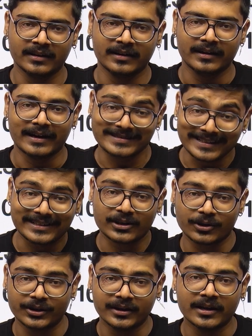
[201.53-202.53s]
Is it
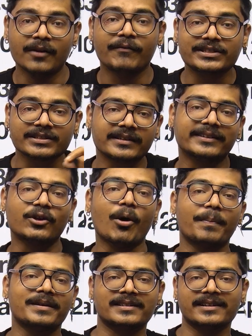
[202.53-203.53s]
good? Which are the
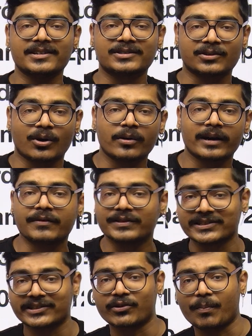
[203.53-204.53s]
topics that you're strong at? Which
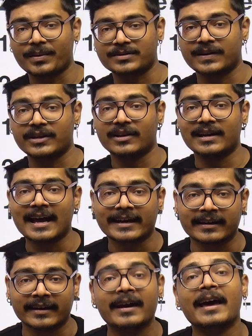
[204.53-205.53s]
are the topics where you're
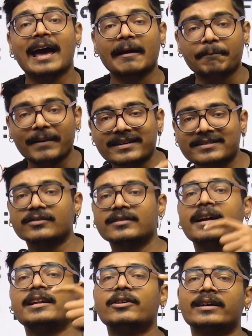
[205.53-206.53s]
lacking? And based on
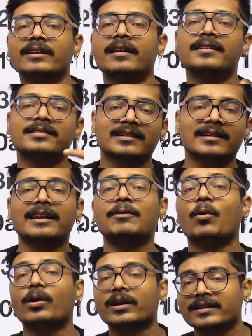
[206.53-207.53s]
that, you can understand like
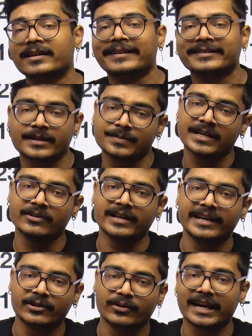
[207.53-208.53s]
what are the next steps that you
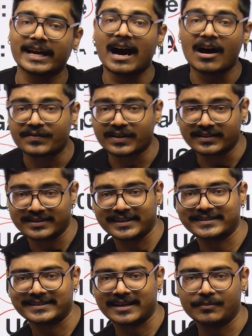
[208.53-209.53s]
need to take after this
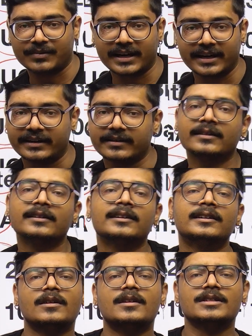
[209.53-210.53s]
exam, right?
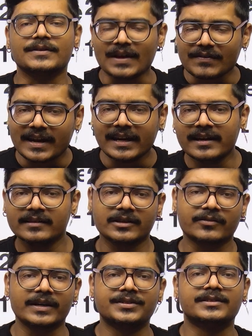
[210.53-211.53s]
So if you have any other
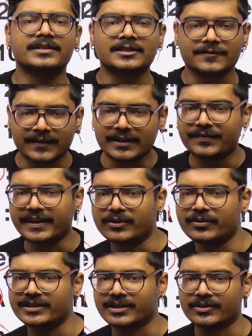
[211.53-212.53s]
questions, feel free to
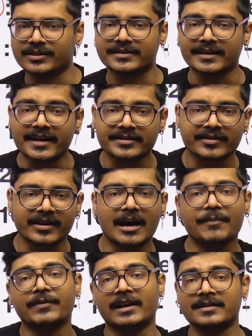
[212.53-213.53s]
reach out to the SciAstra
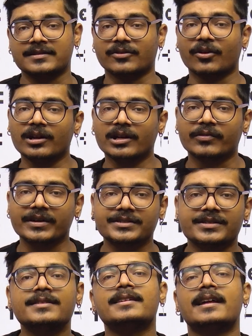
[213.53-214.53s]
app. We'll answer all your
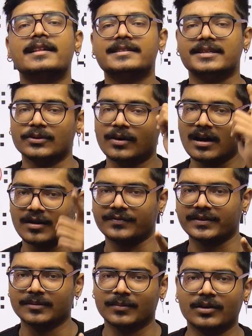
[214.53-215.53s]
questions and I'll see you after
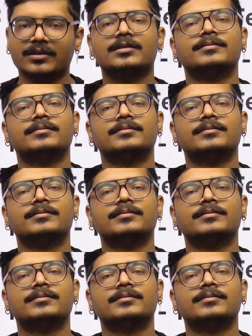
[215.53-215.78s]
the mock.